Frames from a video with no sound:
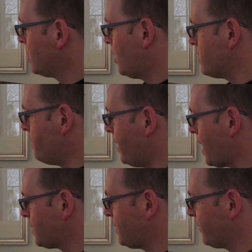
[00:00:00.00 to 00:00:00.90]
on the
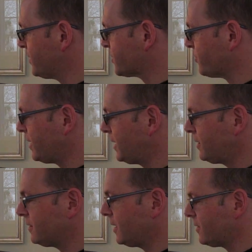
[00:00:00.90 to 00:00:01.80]
bottom of the
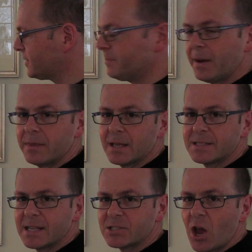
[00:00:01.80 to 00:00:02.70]
screen, there is a button that
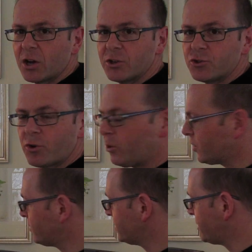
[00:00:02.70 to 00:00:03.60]
says controller.